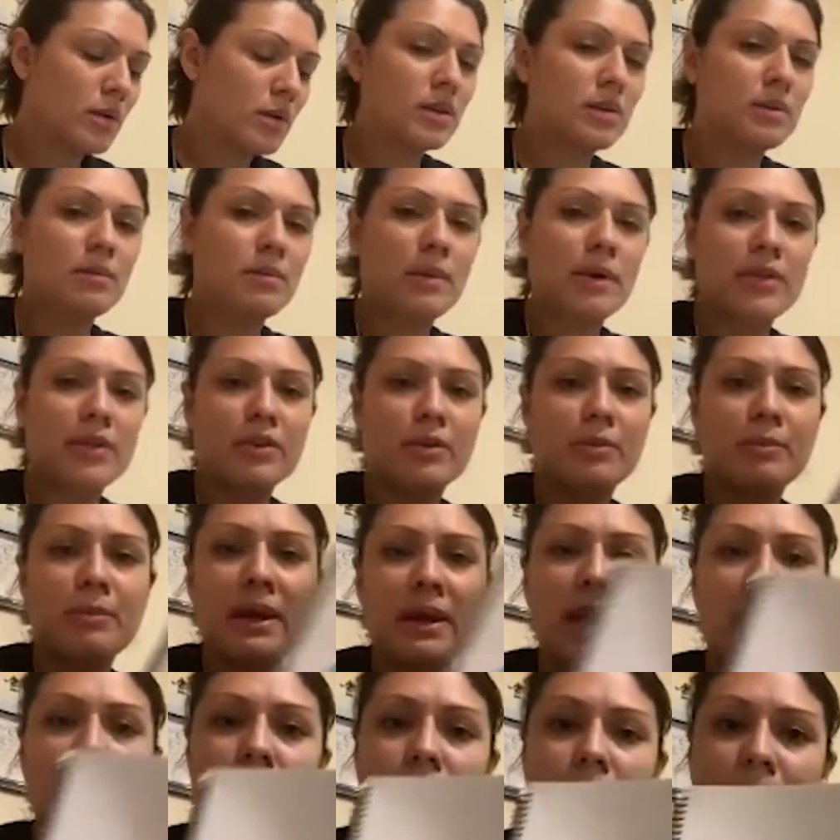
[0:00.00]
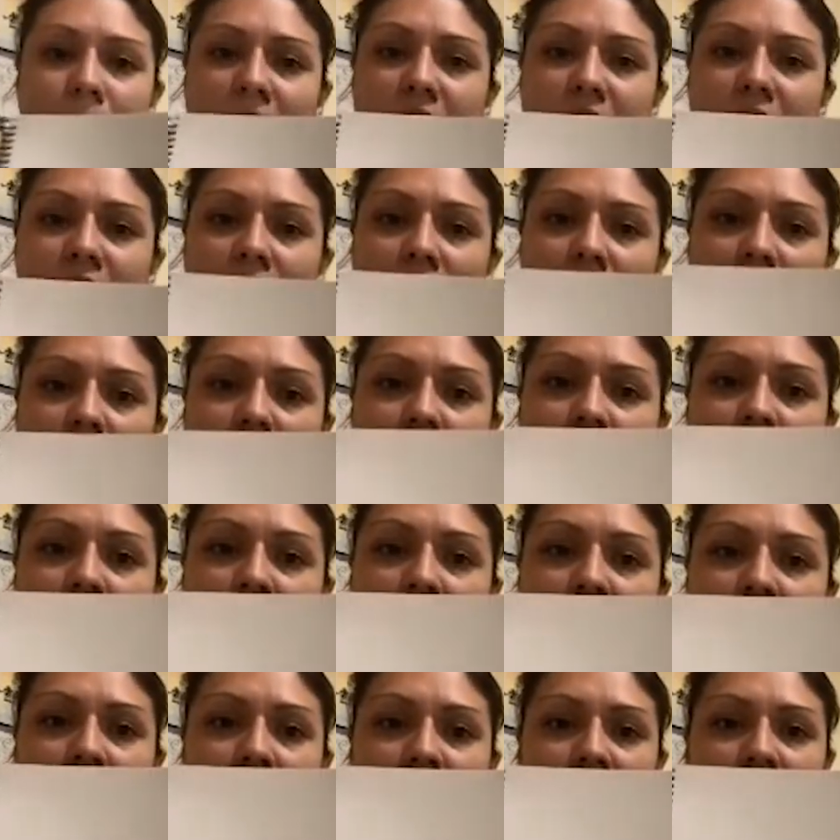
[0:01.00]
mother baby,
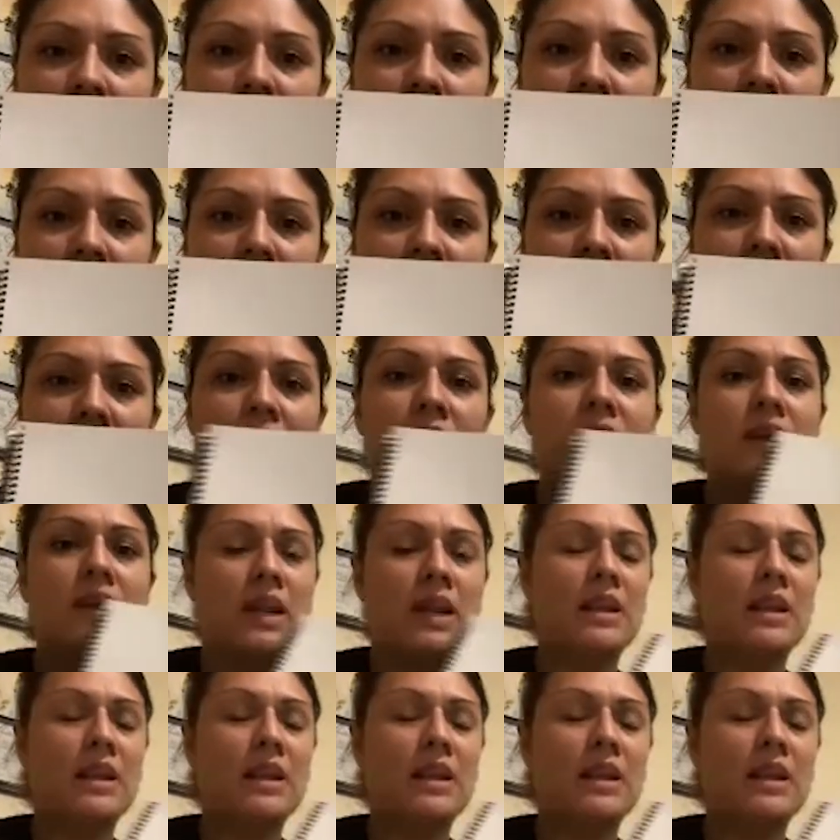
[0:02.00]
and then